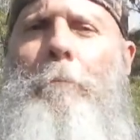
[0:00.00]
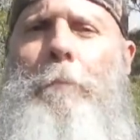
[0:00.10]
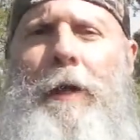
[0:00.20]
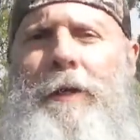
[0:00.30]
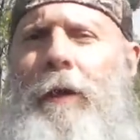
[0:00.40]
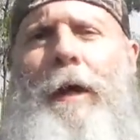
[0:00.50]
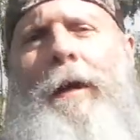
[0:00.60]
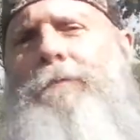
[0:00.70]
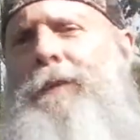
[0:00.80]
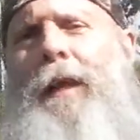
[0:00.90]
But now I
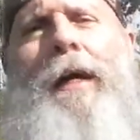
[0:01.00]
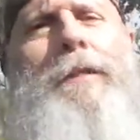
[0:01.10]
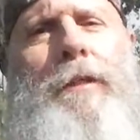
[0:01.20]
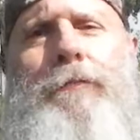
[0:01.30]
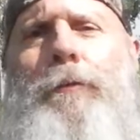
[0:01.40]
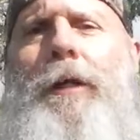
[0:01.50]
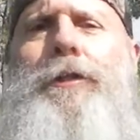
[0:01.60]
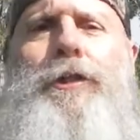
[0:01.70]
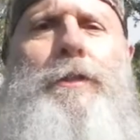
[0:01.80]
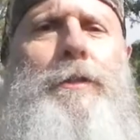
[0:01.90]
have lots of
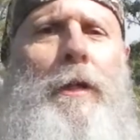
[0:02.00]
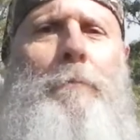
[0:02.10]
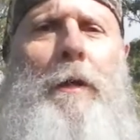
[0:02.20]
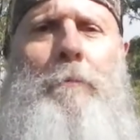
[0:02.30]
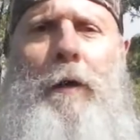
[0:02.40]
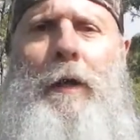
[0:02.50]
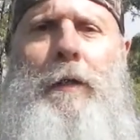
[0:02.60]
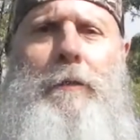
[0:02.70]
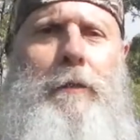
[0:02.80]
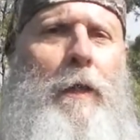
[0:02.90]
questions on my
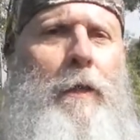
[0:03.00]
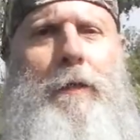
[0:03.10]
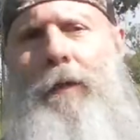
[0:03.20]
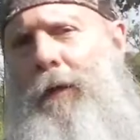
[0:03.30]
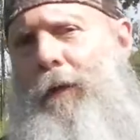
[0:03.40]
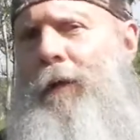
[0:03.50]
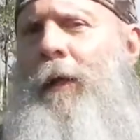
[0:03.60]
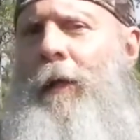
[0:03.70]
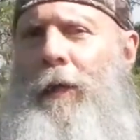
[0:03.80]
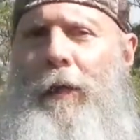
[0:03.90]
mind, like, uh,
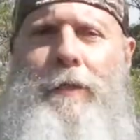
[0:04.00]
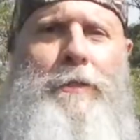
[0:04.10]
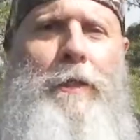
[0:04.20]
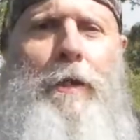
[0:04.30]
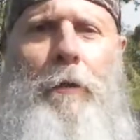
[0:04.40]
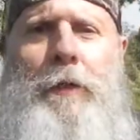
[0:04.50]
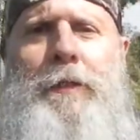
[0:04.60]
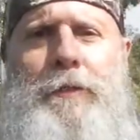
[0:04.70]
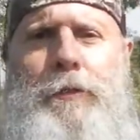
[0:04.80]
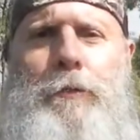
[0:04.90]
is he
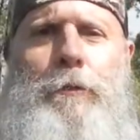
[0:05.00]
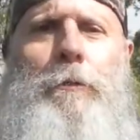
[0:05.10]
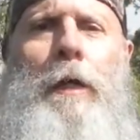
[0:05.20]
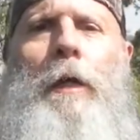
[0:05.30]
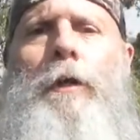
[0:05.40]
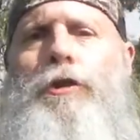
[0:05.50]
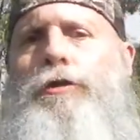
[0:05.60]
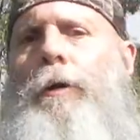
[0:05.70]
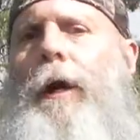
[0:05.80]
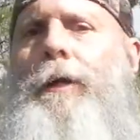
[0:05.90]
going to
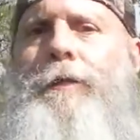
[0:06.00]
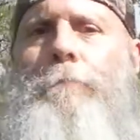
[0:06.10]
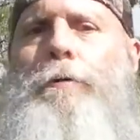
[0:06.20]
try to